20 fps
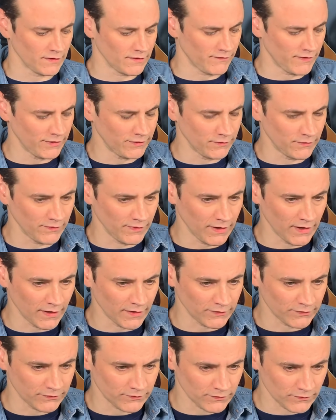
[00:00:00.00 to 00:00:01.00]
If I do
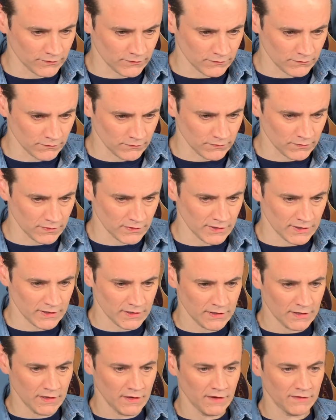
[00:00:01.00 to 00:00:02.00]
this,
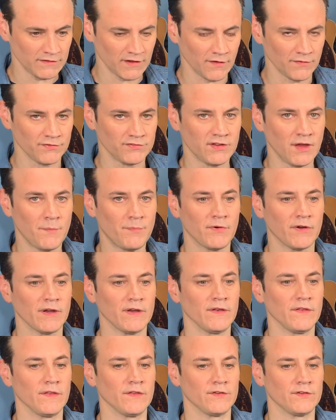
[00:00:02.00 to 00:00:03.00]
so I've
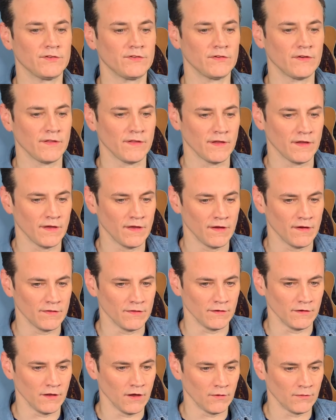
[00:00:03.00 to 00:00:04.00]
separated the
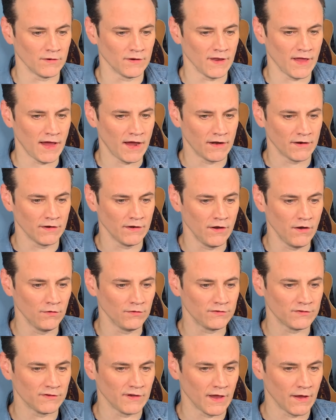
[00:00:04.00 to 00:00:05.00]
lower and the higher
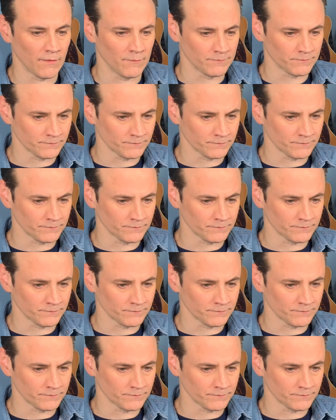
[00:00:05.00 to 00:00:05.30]
notes now.